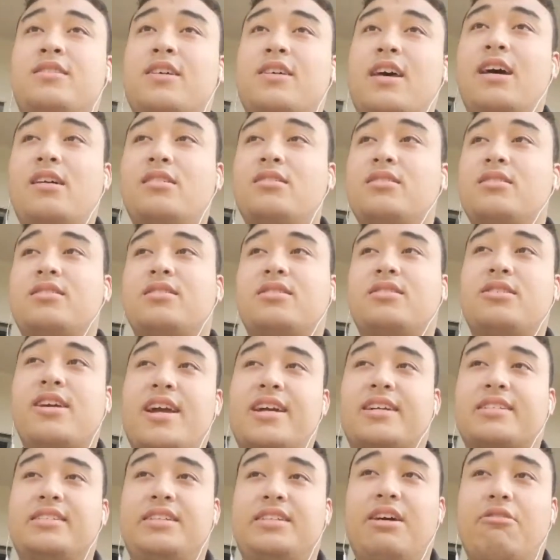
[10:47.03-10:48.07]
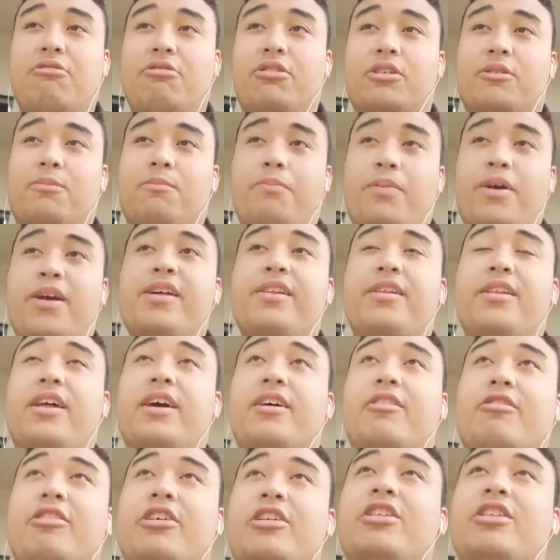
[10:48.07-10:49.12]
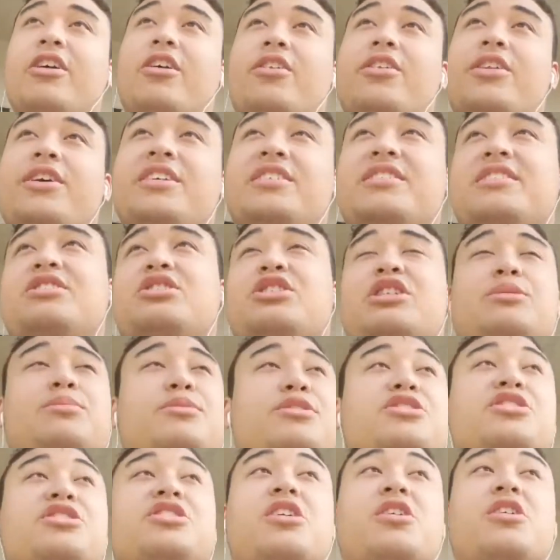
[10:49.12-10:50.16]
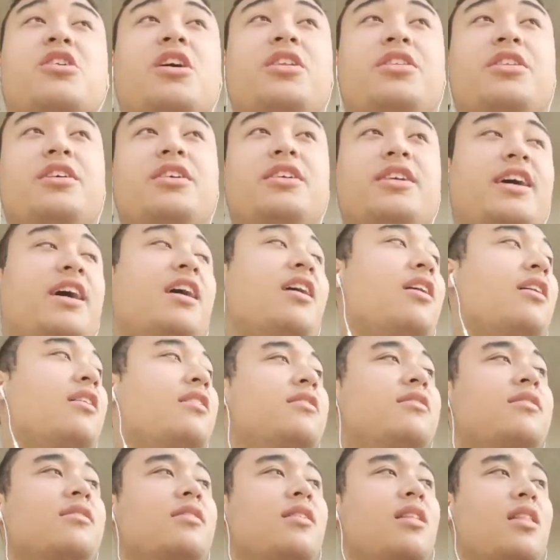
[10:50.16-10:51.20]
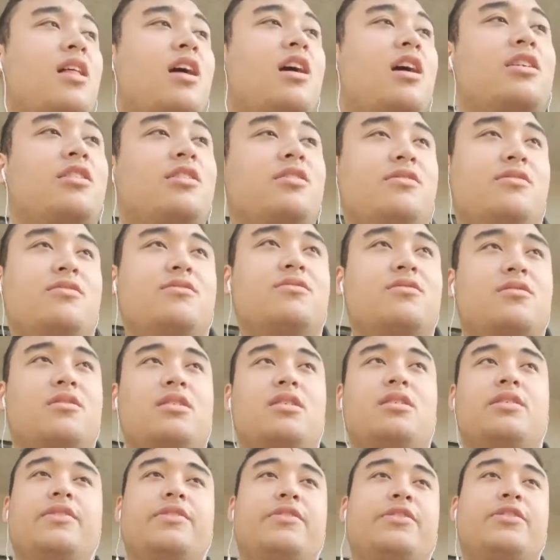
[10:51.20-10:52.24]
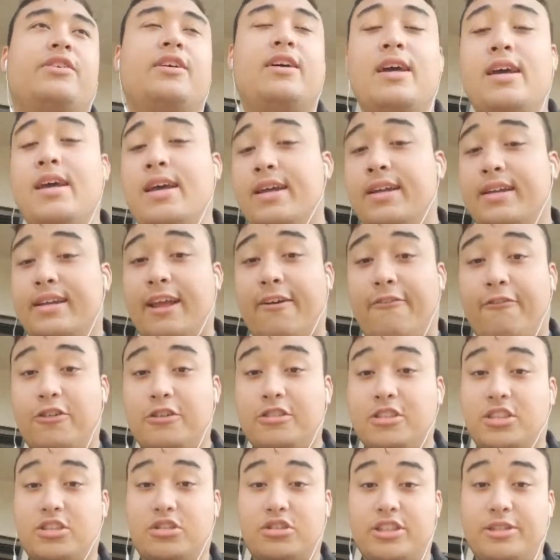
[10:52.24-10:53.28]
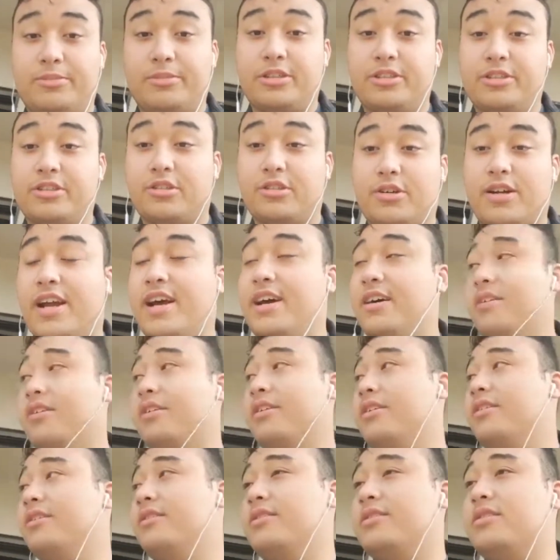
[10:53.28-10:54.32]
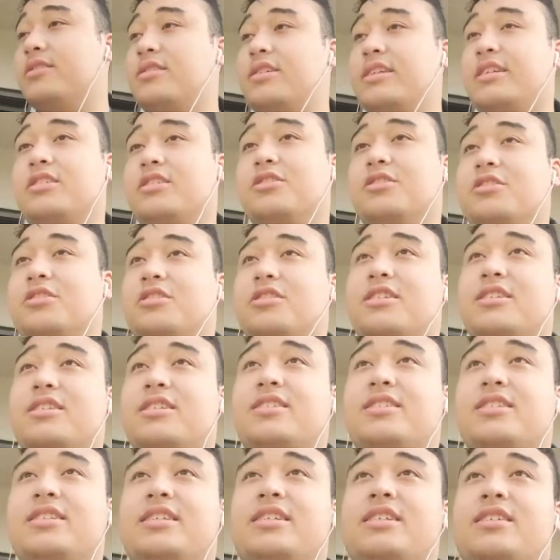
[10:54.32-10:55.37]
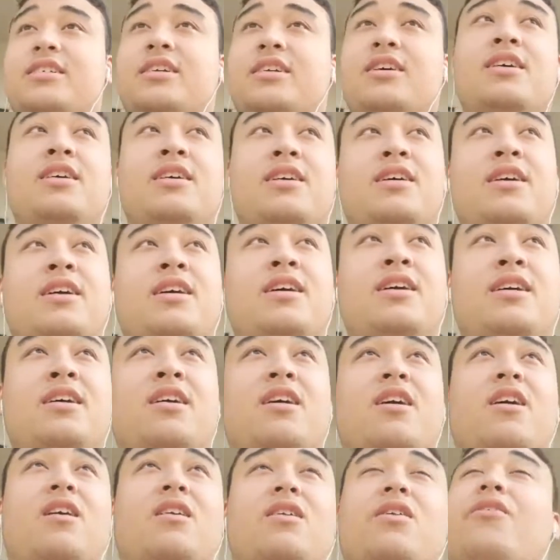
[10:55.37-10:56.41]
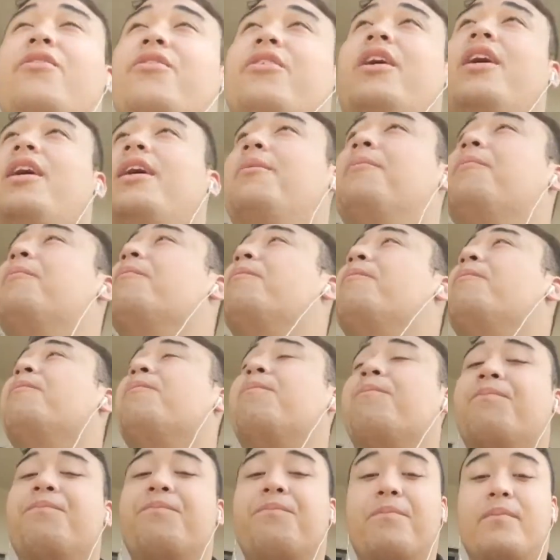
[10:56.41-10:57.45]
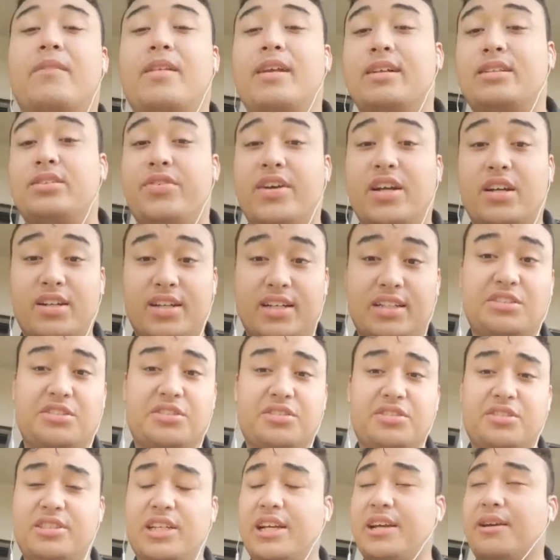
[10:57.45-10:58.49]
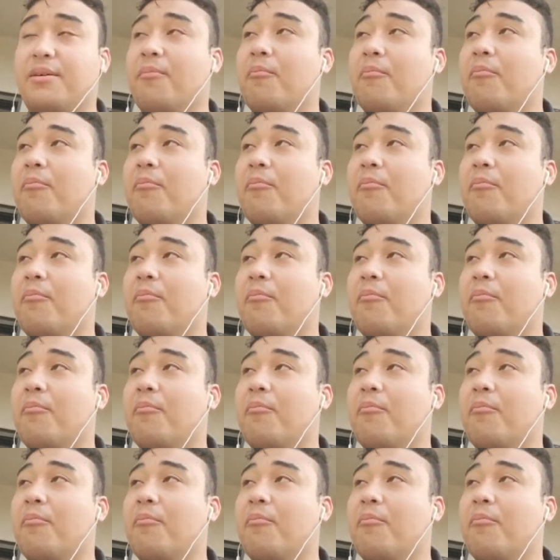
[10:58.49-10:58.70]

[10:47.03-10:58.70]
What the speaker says: So how's the CX network been like with all these streamers that are on there now? A lot of different streamers around. It's interesting to see all of that. It's very interesting.